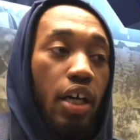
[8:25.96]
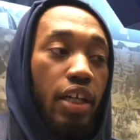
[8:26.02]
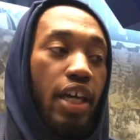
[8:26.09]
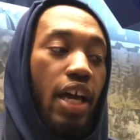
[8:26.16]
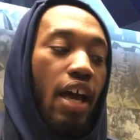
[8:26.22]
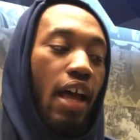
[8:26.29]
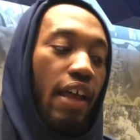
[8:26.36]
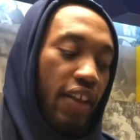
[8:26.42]

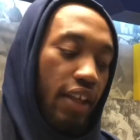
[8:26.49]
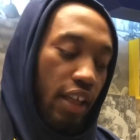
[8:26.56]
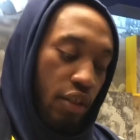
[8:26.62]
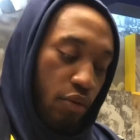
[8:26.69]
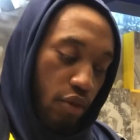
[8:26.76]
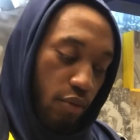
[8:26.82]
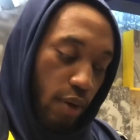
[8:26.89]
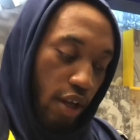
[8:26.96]
Yeah, I think
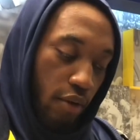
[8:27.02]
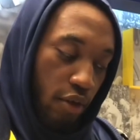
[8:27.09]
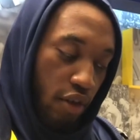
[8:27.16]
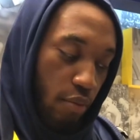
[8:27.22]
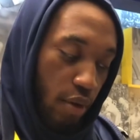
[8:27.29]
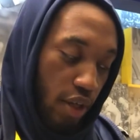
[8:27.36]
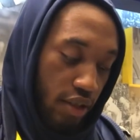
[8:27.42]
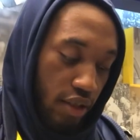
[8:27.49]
that's probably one of the
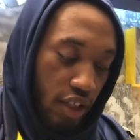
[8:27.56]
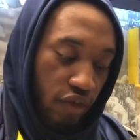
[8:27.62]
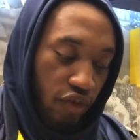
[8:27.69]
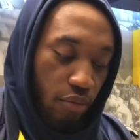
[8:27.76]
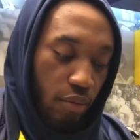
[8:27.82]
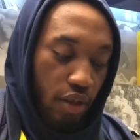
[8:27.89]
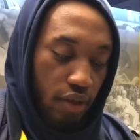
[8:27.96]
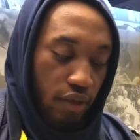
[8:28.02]
biggest things
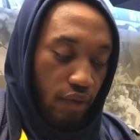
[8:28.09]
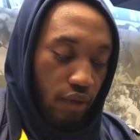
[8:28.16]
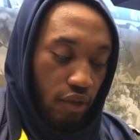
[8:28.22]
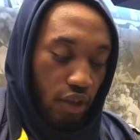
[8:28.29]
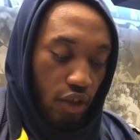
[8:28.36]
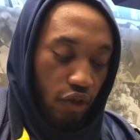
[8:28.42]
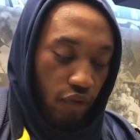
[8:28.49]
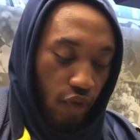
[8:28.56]
for me is,
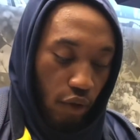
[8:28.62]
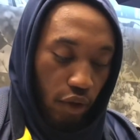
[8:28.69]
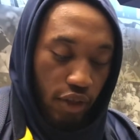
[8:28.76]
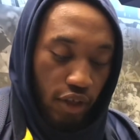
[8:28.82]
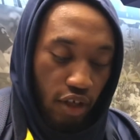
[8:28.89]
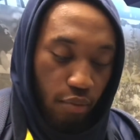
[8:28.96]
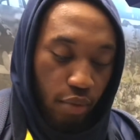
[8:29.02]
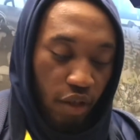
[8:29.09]
is
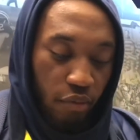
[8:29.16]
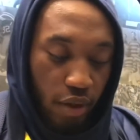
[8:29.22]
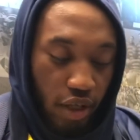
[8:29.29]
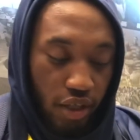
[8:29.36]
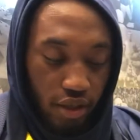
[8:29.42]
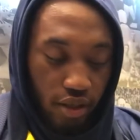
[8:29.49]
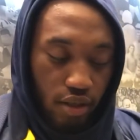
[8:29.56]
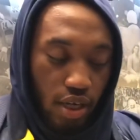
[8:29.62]
focusing on being
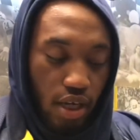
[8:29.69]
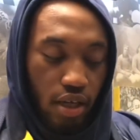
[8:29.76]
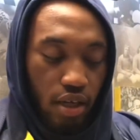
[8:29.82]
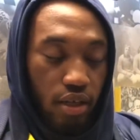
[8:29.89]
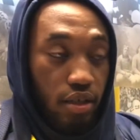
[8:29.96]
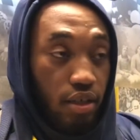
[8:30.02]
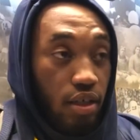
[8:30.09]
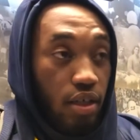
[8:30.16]
patient.
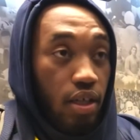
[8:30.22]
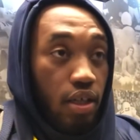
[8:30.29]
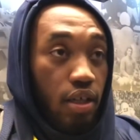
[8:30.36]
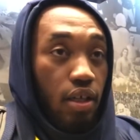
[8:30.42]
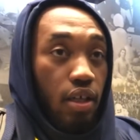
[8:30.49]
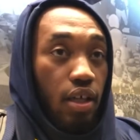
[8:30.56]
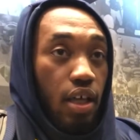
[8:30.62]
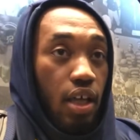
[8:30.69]

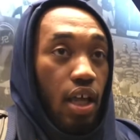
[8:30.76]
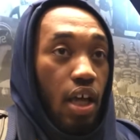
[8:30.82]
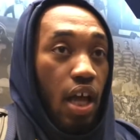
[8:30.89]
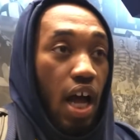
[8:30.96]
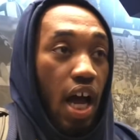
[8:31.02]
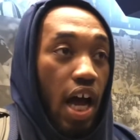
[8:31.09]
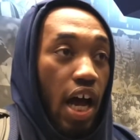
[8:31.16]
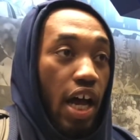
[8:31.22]

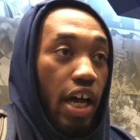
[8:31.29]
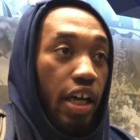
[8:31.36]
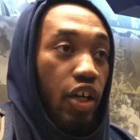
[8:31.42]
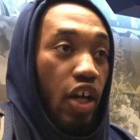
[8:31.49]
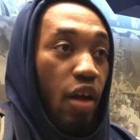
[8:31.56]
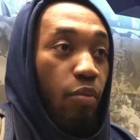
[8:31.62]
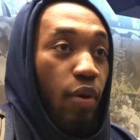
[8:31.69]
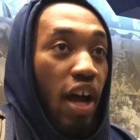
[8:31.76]

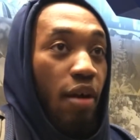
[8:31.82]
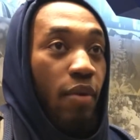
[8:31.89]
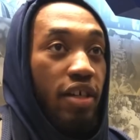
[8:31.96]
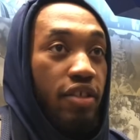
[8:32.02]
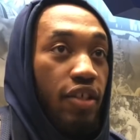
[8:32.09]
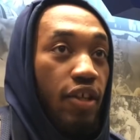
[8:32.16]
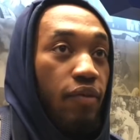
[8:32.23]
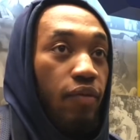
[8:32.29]
I pride
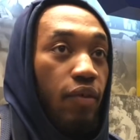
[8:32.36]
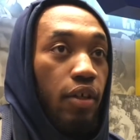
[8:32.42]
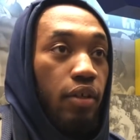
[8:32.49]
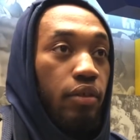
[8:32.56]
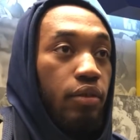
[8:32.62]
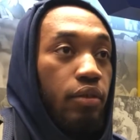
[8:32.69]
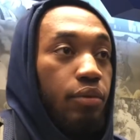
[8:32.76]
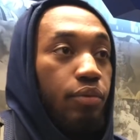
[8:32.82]
myself
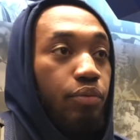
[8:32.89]
on,